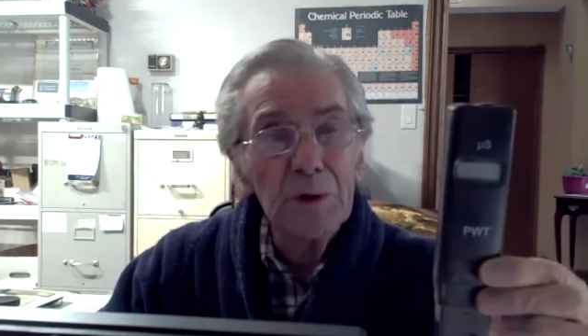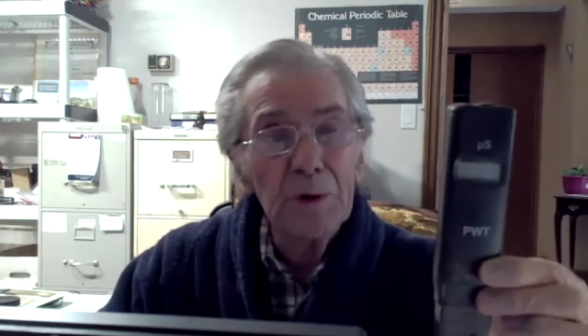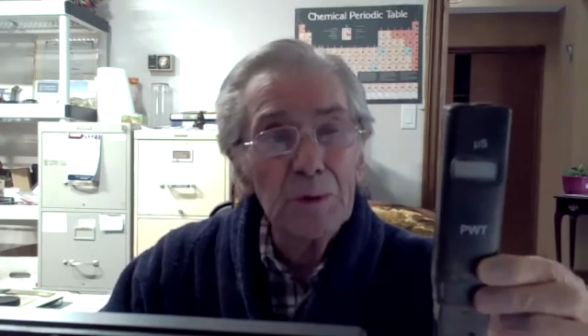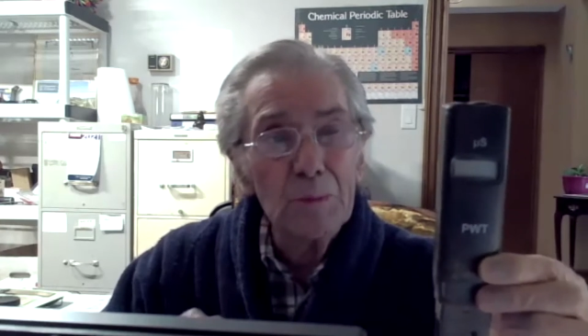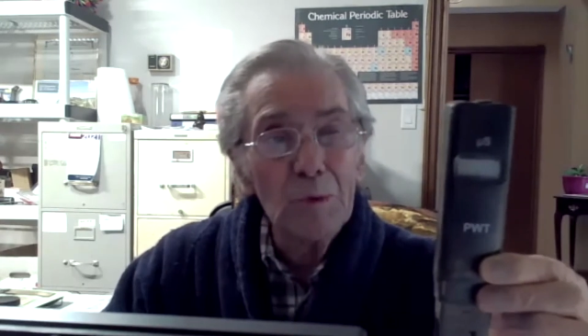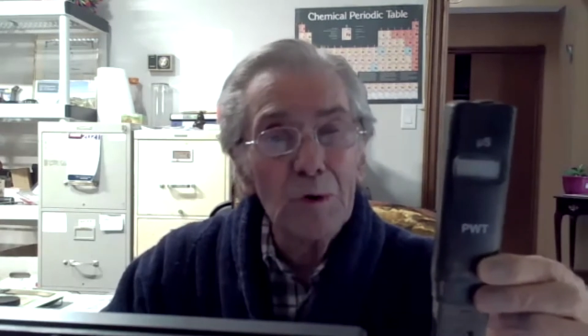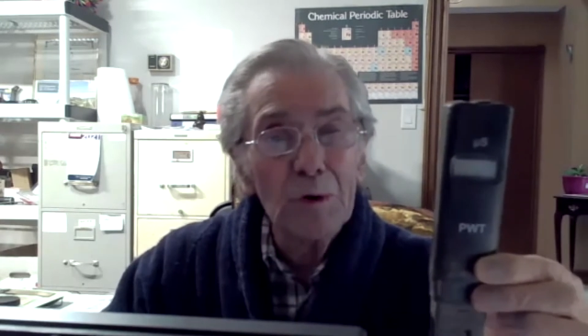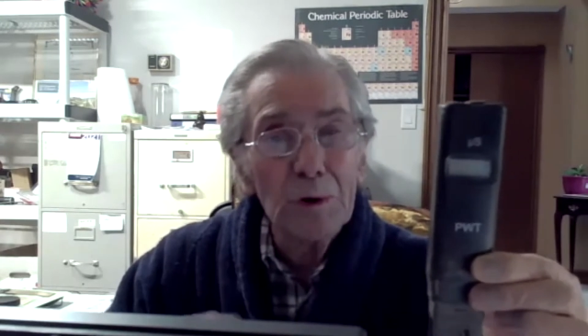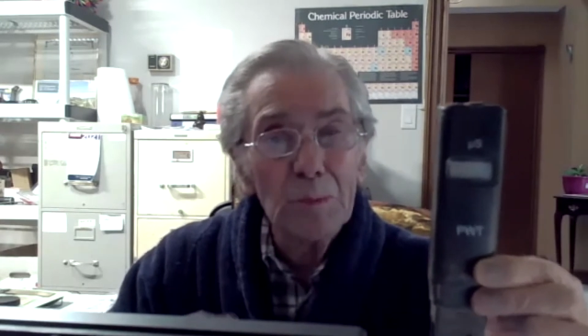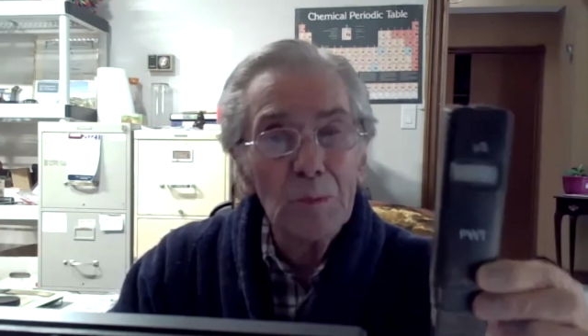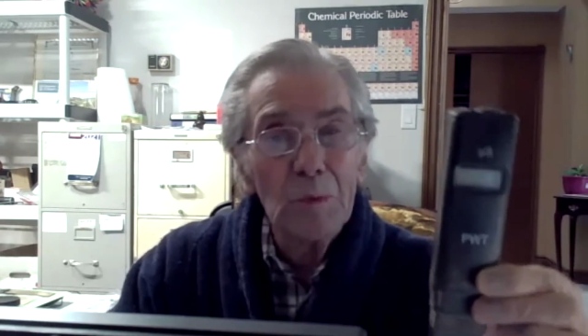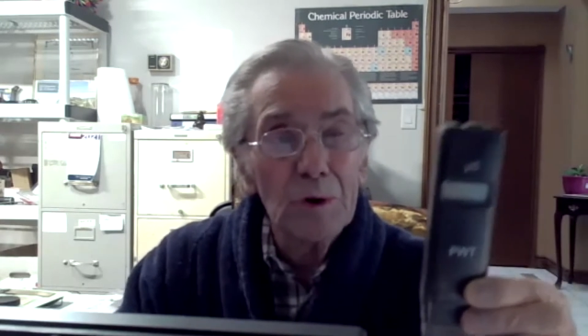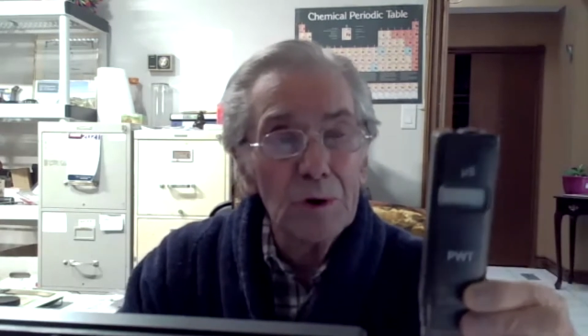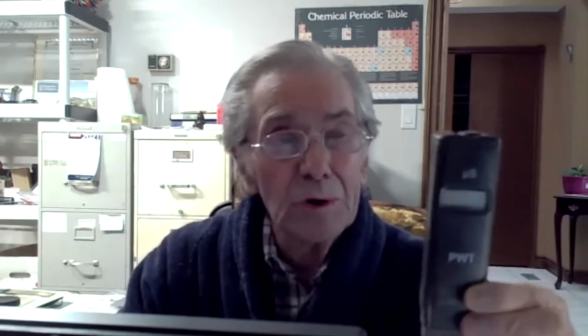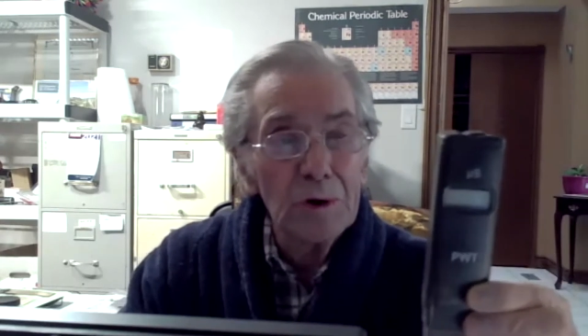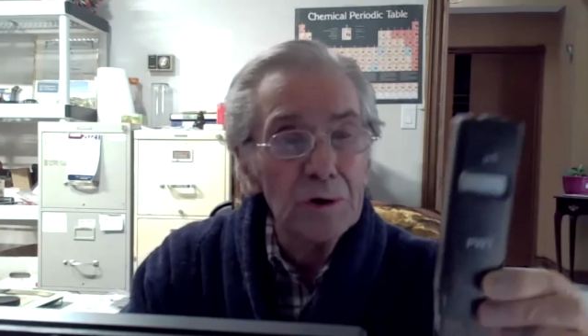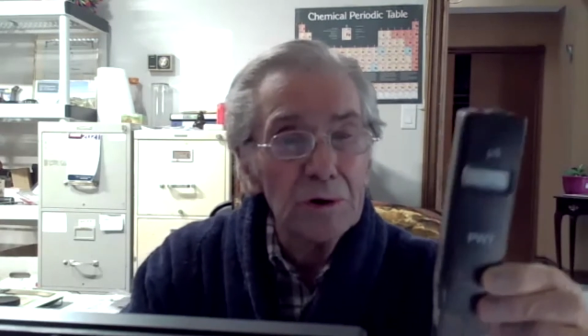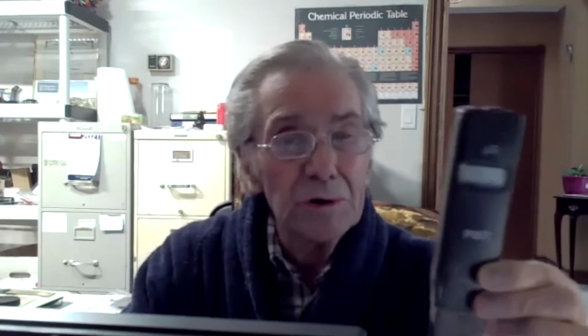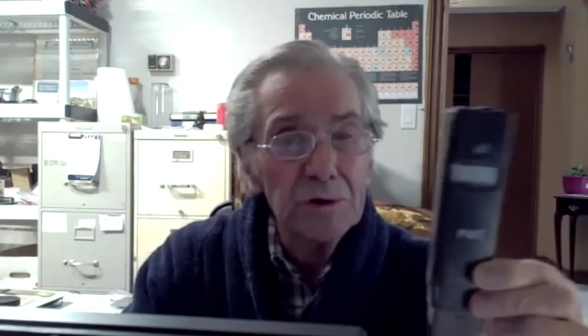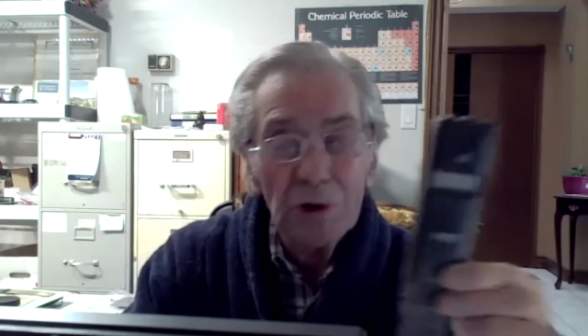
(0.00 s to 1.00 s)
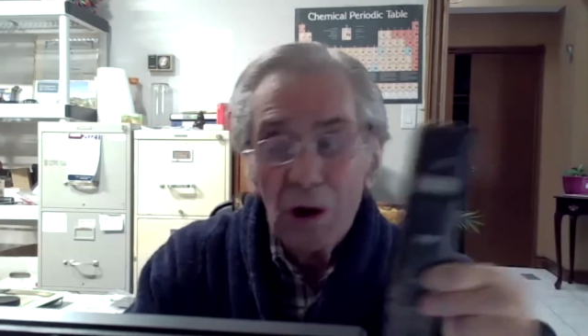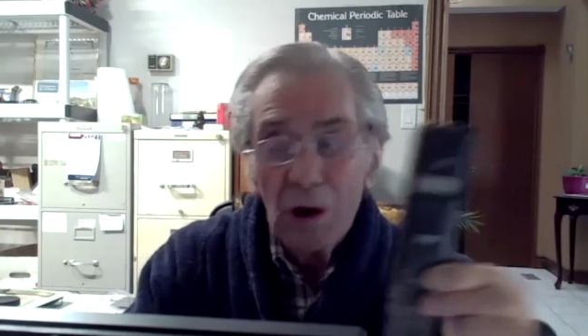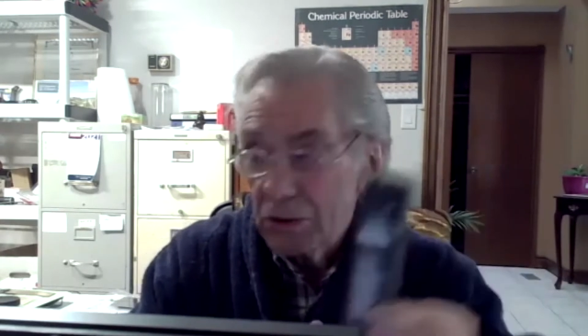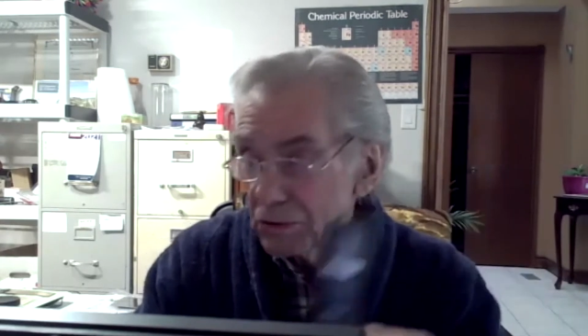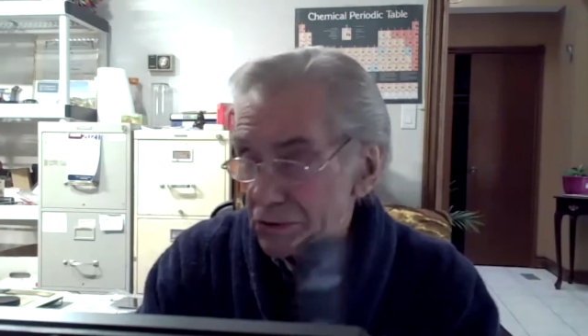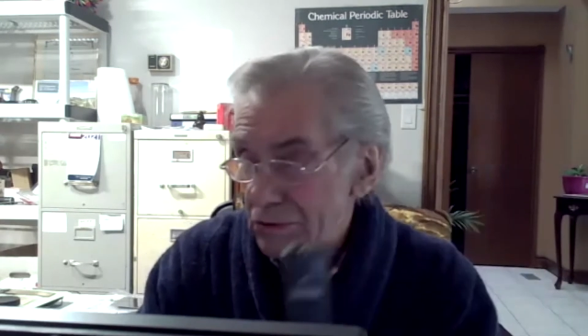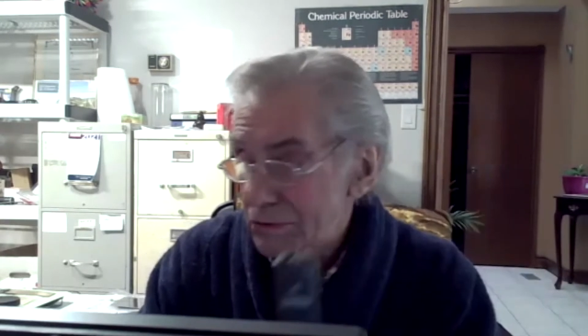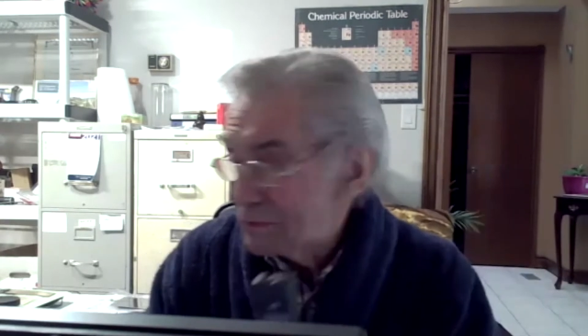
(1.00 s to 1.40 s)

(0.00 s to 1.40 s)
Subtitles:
more and more conductive.